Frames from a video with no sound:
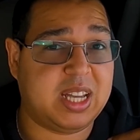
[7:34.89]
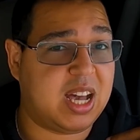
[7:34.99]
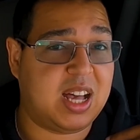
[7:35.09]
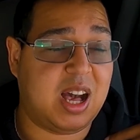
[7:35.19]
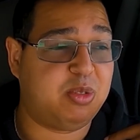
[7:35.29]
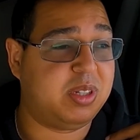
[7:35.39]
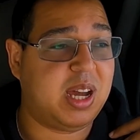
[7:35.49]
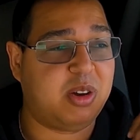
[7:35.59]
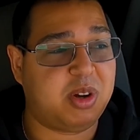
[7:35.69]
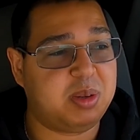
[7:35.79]
I would
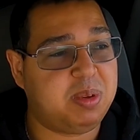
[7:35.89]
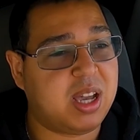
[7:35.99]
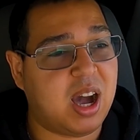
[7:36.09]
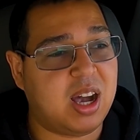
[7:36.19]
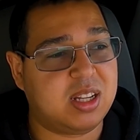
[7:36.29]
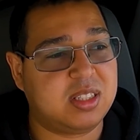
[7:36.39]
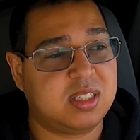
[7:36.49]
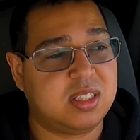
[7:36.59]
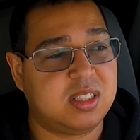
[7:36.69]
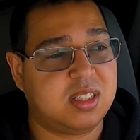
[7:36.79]
not want to be gone
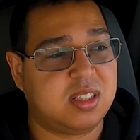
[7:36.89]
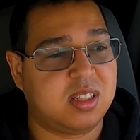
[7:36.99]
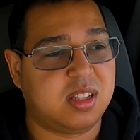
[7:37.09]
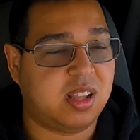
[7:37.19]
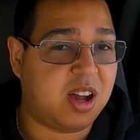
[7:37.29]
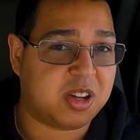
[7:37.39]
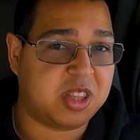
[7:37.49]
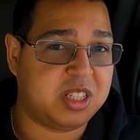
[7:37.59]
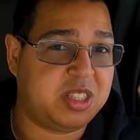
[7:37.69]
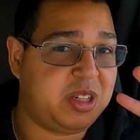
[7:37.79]
longer
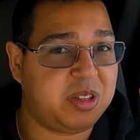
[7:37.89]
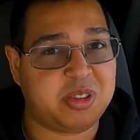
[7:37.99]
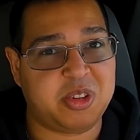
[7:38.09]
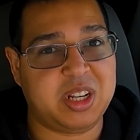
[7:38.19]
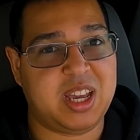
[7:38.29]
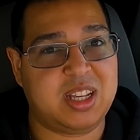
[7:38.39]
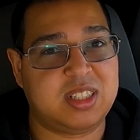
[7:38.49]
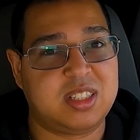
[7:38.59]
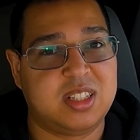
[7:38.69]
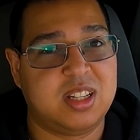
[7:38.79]
than 2 to 3 days.